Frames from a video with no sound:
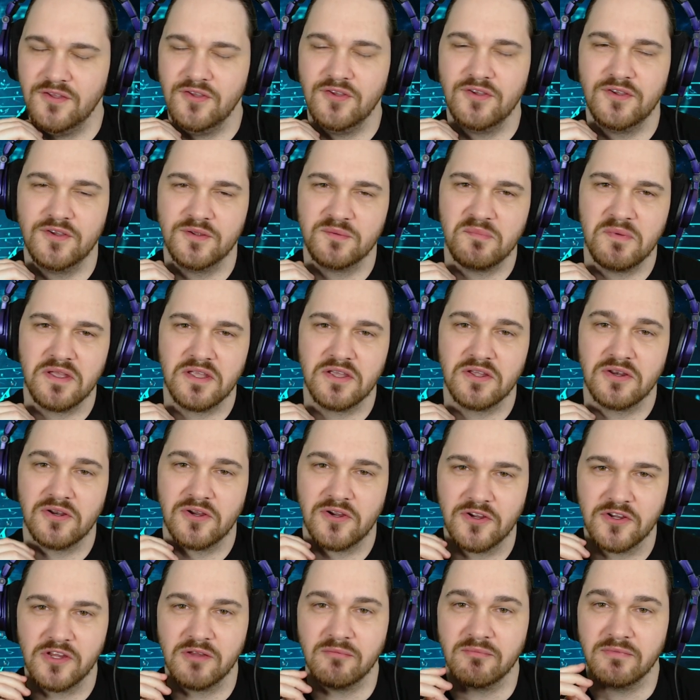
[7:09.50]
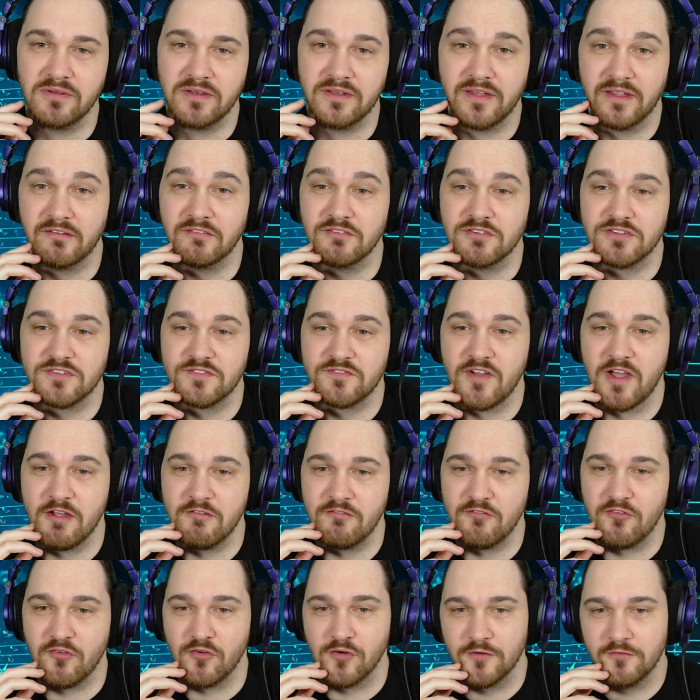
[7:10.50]
you could make an argument that it was
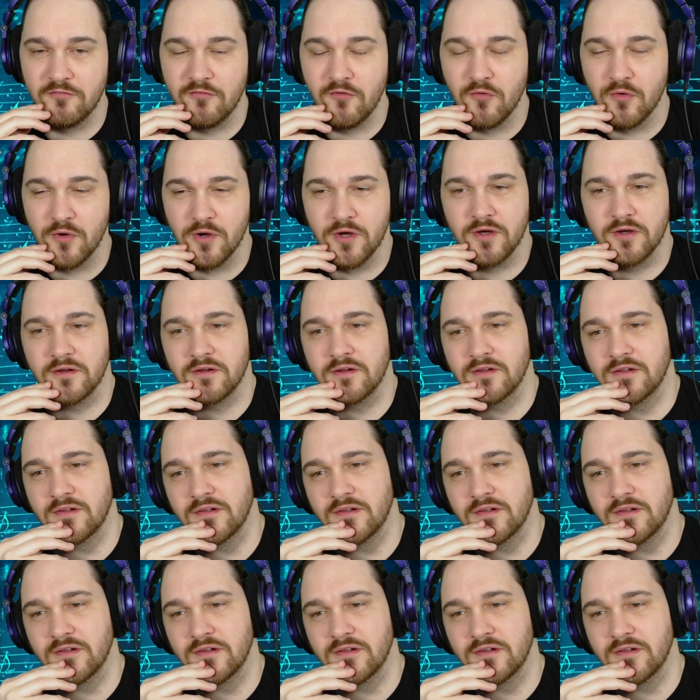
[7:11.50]
544.